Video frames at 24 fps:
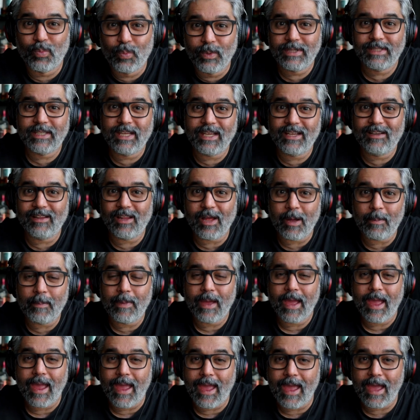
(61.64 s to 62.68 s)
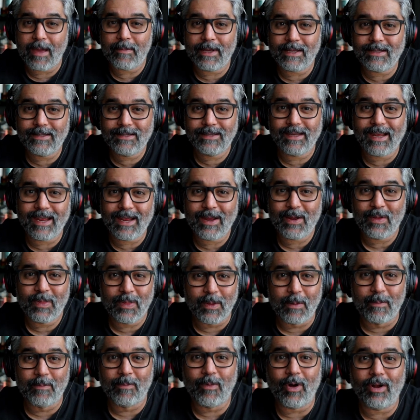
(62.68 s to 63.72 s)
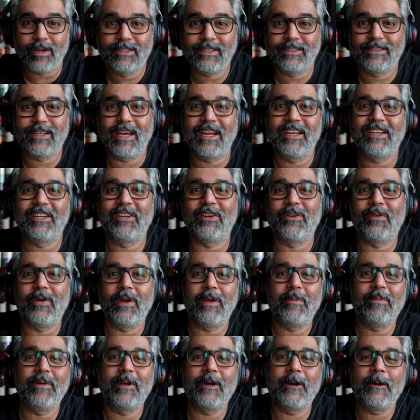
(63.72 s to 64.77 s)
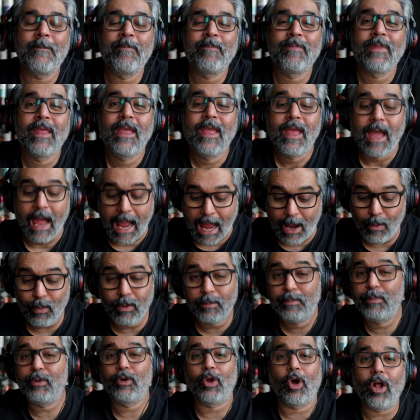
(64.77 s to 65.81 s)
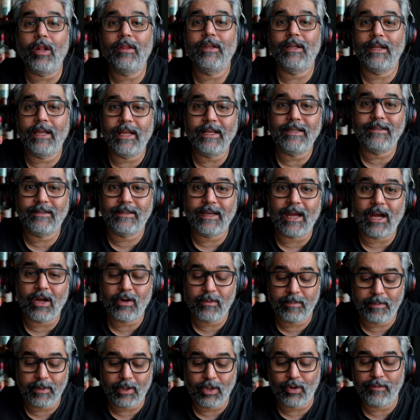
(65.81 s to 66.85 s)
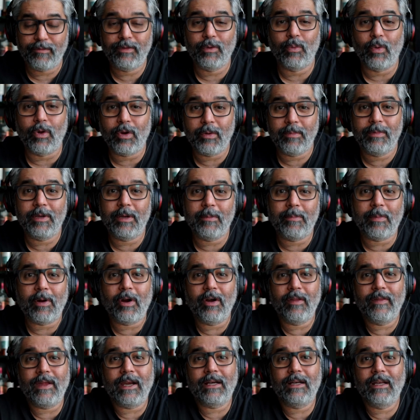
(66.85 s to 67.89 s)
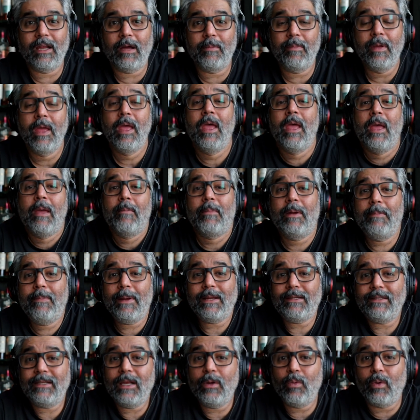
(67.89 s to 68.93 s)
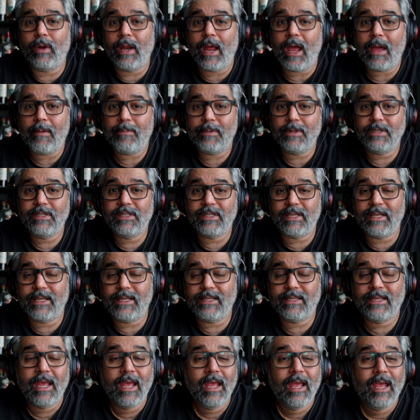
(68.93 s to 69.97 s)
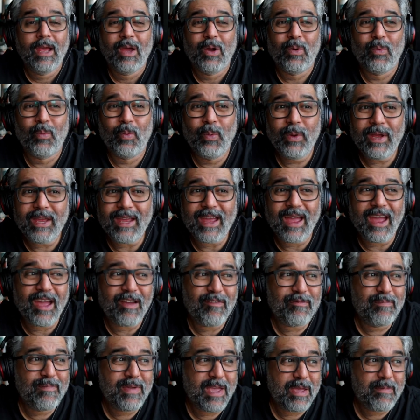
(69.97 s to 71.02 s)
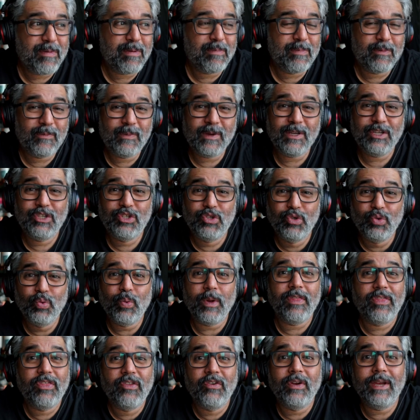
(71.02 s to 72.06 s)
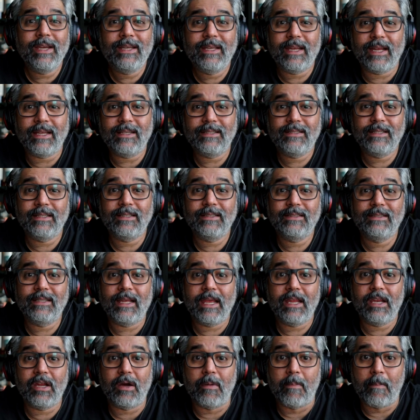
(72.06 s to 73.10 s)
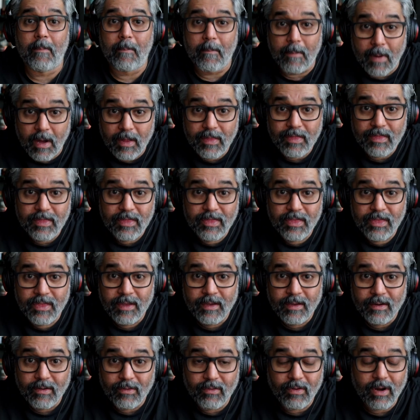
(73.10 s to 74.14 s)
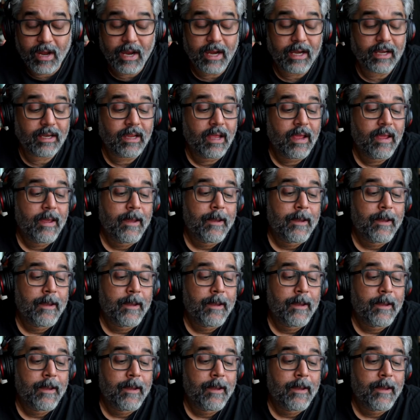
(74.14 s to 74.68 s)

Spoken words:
whiskey club, MSA, the Malt Society Arabia. I will put all the links down below if you want to be a part of that club. But basically what happens is we have maybe between 2 and 3 tastings in a month. Right?